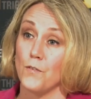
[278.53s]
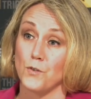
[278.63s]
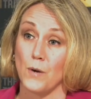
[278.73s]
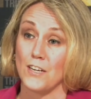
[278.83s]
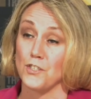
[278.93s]

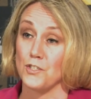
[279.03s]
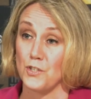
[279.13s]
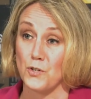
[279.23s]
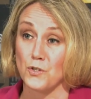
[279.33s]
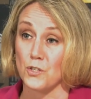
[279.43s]
directions
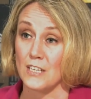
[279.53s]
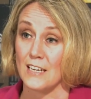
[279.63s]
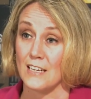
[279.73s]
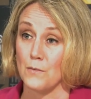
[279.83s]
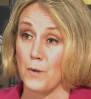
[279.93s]

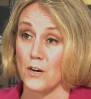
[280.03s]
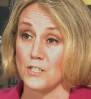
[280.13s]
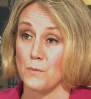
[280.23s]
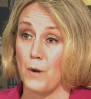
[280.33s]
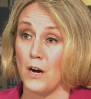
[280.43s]
usually in partisan